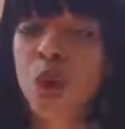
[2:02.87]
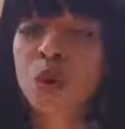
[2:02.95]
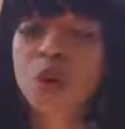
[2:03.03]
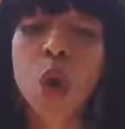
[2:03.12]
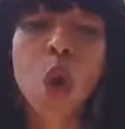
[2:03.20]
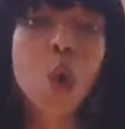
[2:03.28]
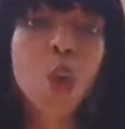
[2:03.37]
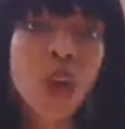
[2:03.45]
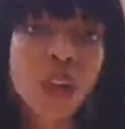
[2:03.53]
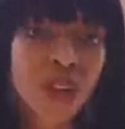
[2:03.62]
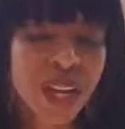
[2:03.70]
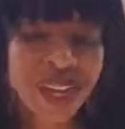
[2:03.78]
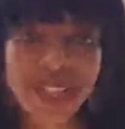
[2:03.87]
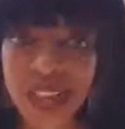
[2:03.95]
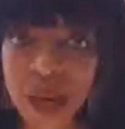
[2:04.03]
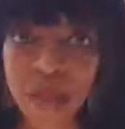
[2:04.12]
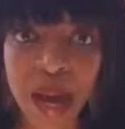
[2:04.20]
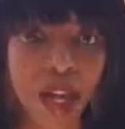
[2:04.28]
goals. When you get a
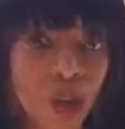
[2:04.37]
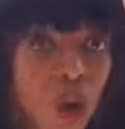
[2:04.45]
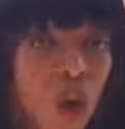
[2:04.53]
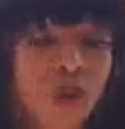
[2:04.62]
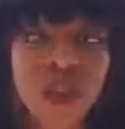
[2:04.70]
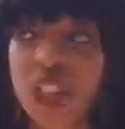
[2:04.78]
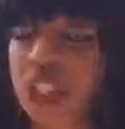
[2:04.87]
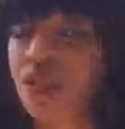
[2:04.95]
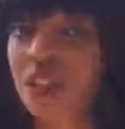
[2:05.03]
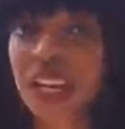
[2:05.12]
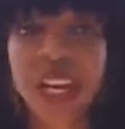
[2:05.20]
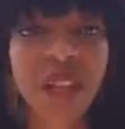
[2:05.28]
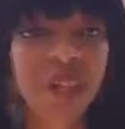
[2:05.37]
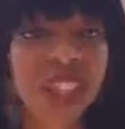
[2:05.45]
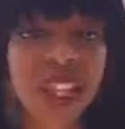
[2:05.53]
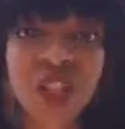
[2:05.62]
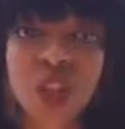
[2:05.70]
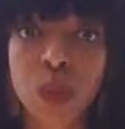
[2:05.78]
setback, you often just feel like
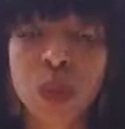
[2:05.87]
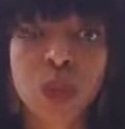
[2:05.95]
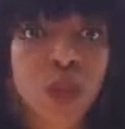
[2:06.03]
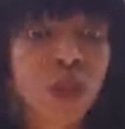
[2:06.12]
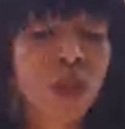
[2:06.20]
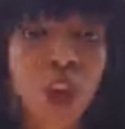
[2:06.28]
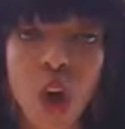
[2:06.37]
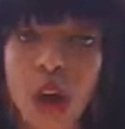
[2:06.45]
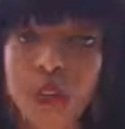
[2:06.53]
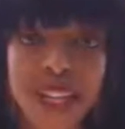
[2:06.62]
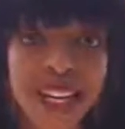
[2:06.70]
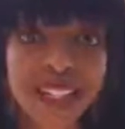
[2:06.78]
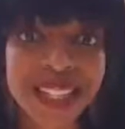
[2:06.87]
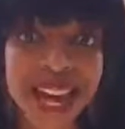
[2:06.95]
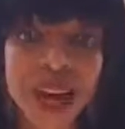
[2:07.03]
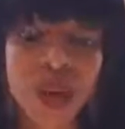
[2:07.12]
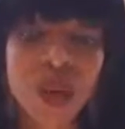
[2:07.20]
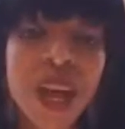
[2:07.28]
everything is topsy-turvy, you're upside
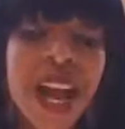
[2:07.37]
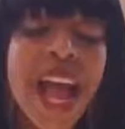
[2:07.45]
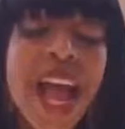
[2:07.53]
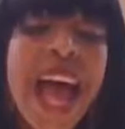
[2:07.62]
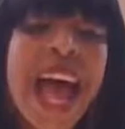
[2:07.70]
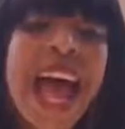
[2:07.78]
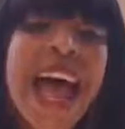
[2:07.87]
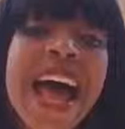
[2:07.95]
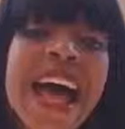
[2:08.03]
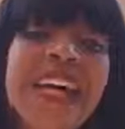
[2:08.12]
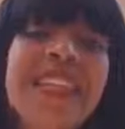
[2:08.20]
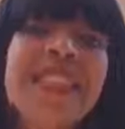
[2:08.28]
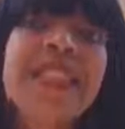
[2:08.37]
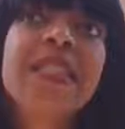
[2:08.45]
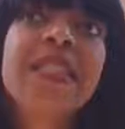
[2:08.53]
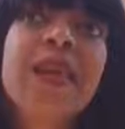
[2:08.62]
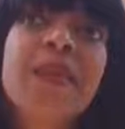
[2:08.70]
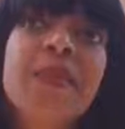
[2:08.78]
down,
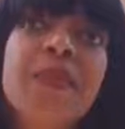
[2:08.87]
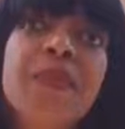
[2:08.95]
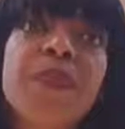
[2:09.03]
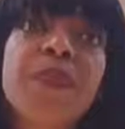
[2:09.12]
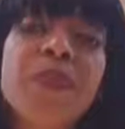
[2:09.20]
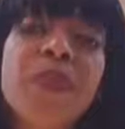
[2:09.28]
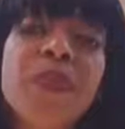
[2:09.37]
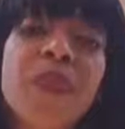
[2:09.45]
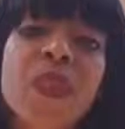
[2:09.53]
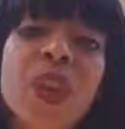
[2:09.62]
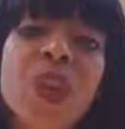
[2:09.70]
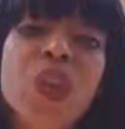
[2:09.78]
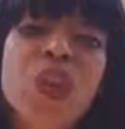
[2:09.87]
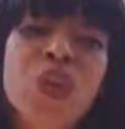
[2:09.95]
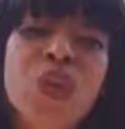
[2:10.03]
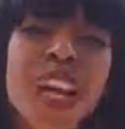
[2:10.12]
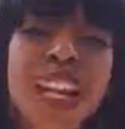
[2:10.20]
and you